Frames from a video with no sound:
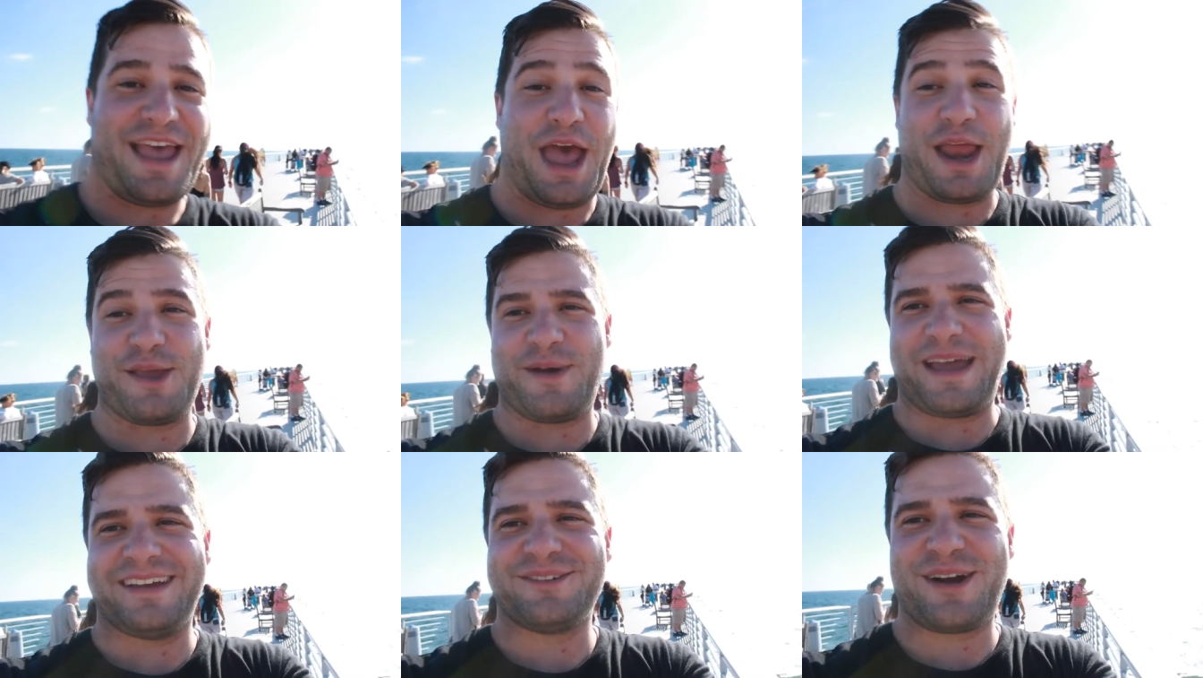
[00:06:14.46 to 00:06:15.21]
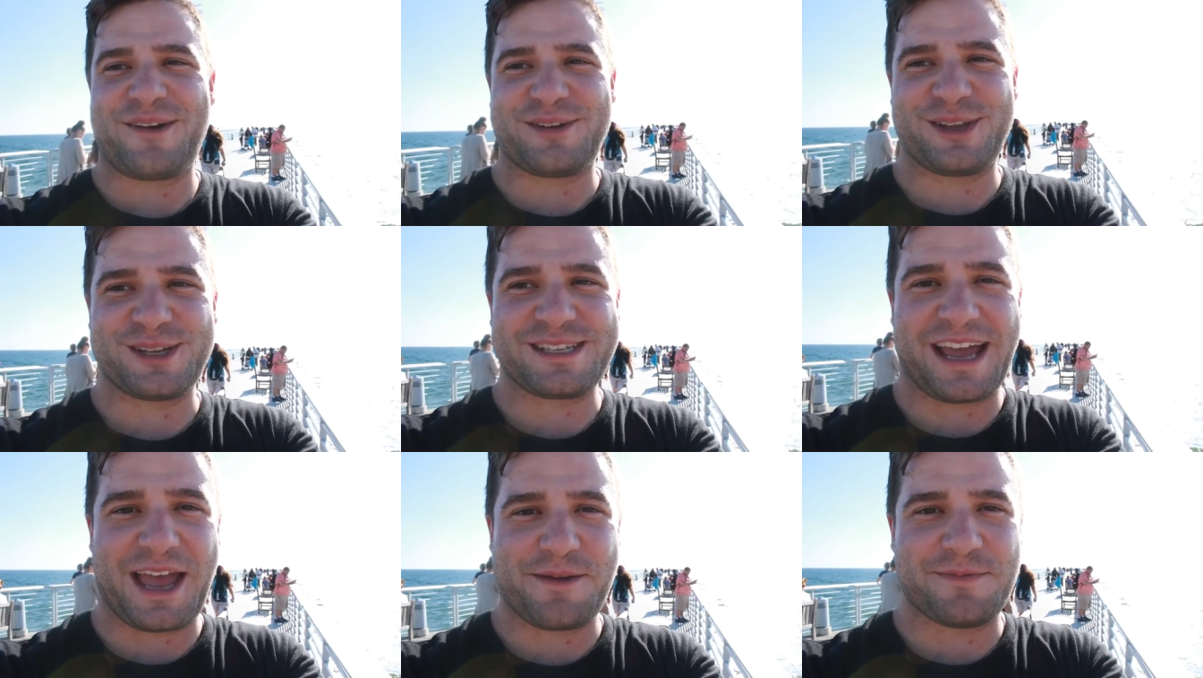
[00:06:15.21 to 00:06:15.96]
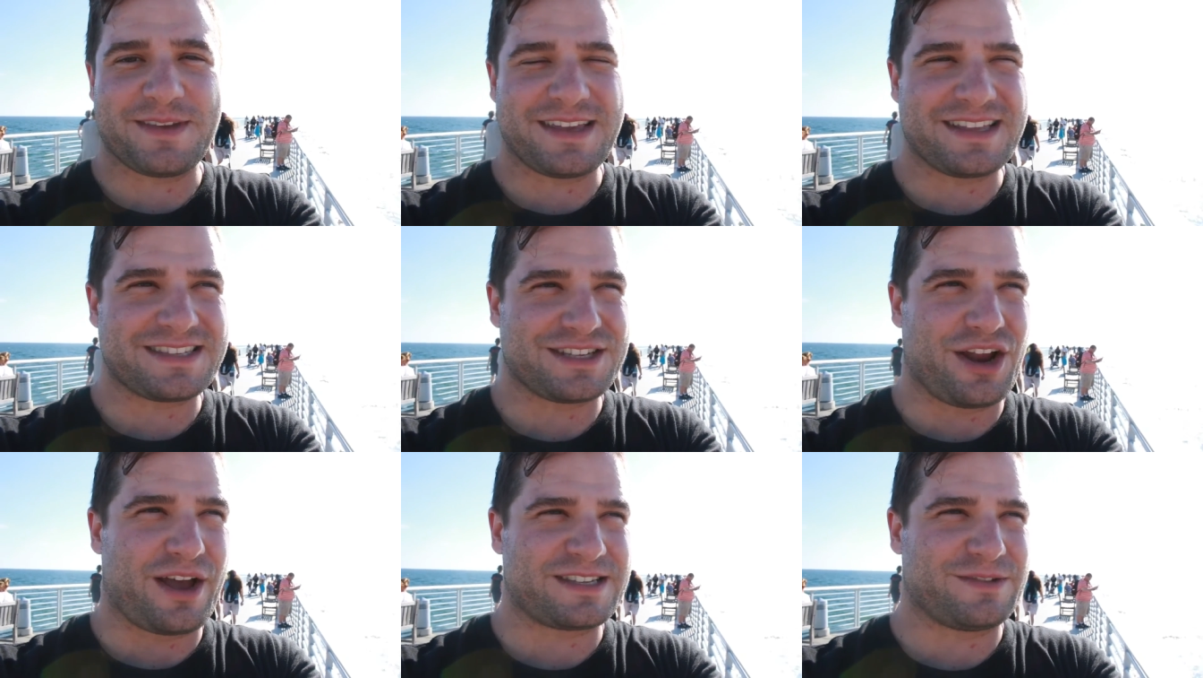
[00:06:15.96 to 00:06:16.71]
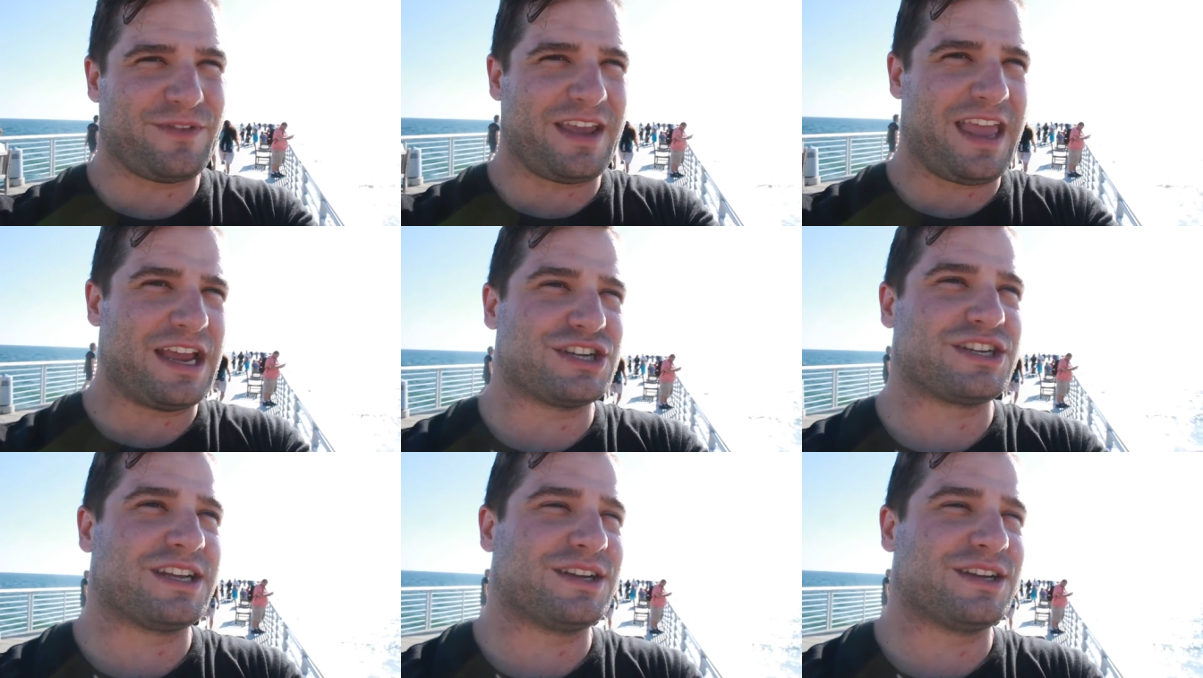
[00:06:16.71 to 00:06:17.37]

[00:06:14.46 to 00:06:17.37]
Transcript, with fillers: anyway, we're having a good time. It's an awesome vacation.